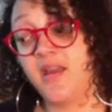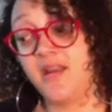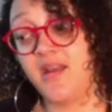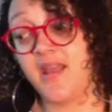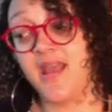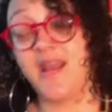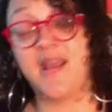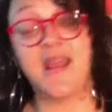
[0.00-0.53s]

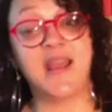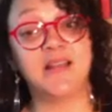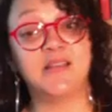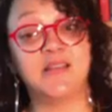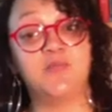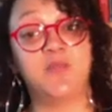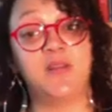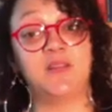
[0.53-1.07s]
an
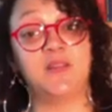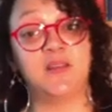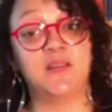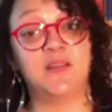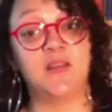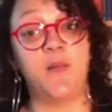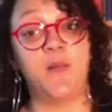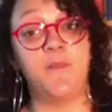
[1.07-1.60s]

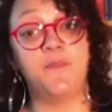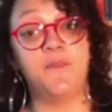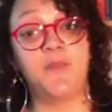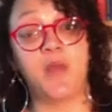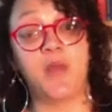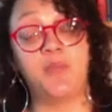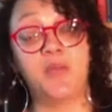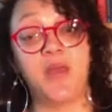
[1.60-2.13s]
anti-racism
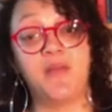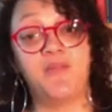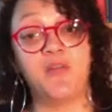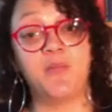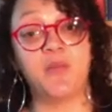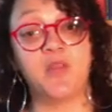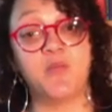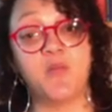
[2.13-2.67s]

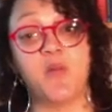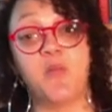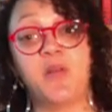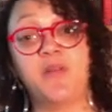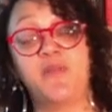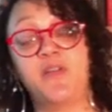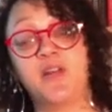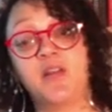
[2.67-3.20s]
platform at the moment,
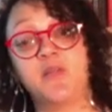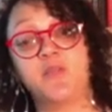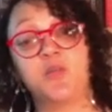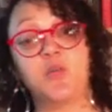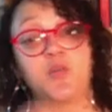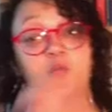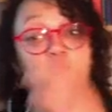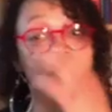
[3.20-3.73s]
a very
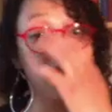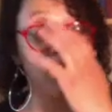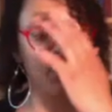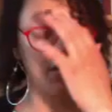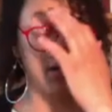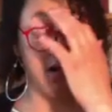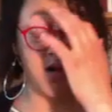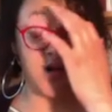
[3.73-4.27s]
important
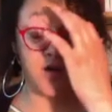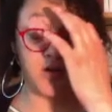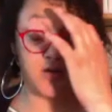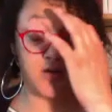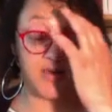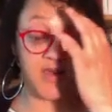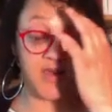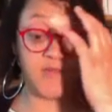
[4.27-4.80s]
work
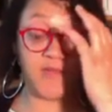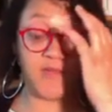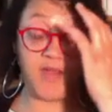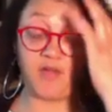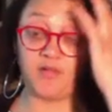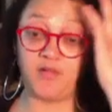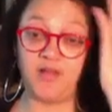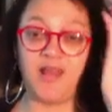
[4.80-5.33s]
came
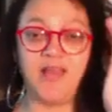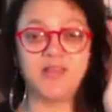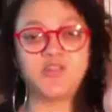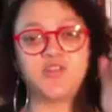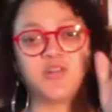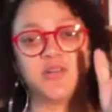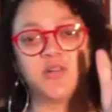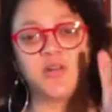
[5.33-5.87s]
out
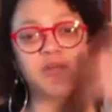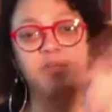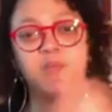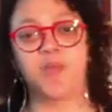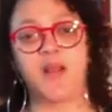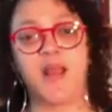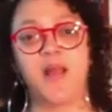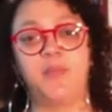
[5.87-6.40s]
last year,
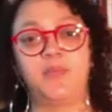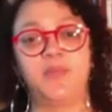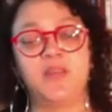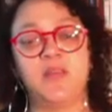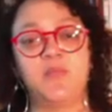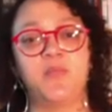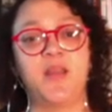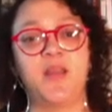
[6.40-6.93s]
perhaps,
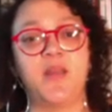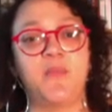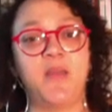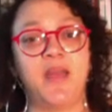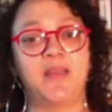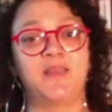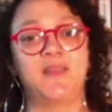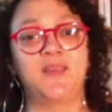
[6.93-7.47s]
Ibrahim
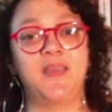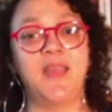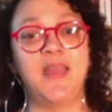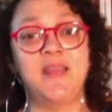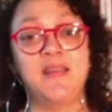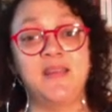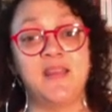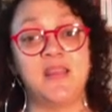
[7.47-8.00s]
X.
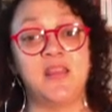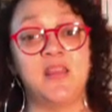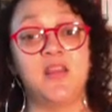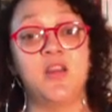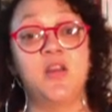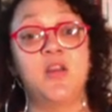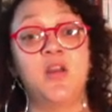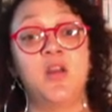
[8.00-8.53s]
Kendi,
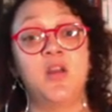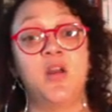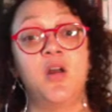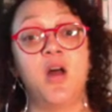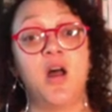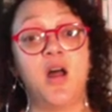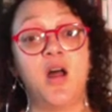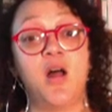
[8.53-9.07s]

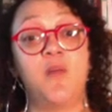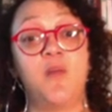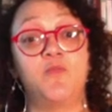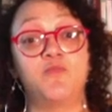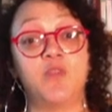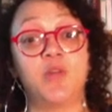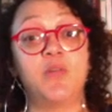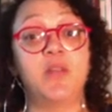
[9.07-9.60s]

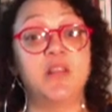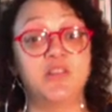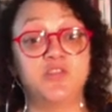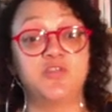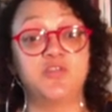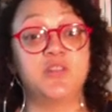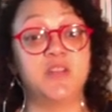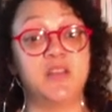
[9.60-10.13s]
wrote his
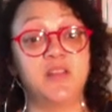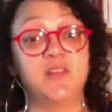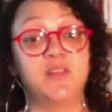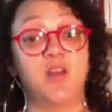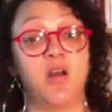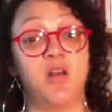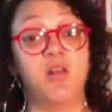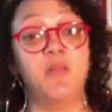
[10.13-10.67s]
treatise
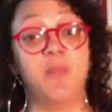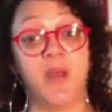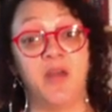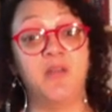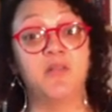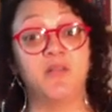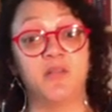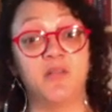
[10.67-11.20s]
all
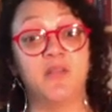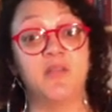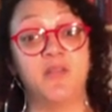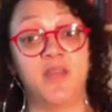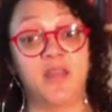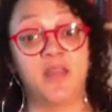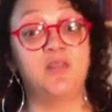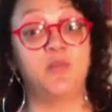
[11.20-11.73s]
about
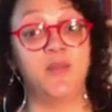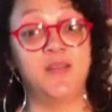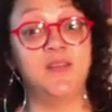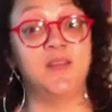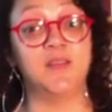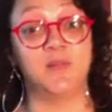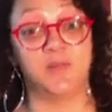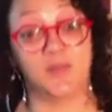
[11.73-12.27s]

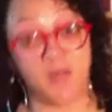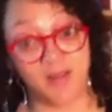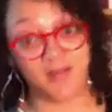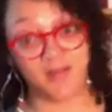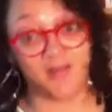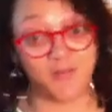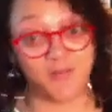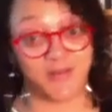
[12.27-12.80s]
anti-racism.
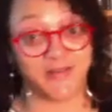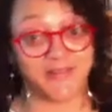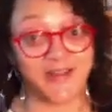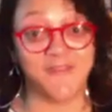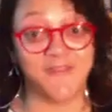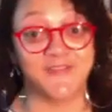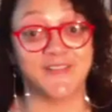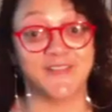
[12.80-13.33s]
It's on my
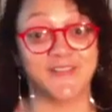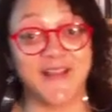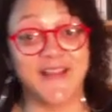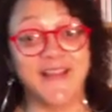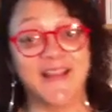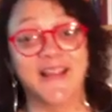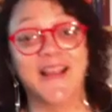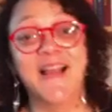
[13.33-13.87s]
shelf just right
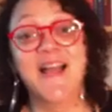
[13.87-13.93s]
here.